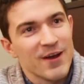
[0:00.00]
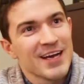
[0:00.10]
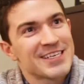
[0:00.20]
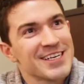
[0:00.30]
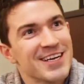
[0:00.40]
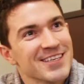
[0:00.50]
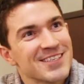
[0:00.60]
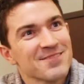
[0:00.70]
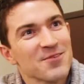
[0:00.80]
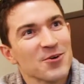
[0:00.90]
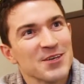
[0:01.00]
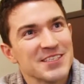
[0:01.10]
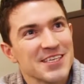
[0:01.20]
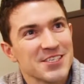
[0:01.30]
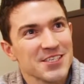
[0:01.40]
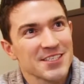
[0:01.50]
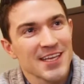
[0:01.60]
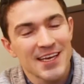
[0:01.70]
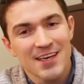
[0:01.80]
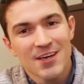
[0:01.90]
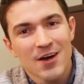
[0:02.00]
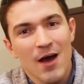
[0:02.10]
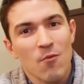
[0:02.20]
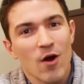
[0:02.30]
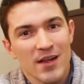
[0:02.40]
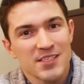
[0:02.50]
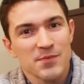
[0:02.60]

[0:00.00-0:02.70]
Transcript: perfectionism, or is it just like I, I want so.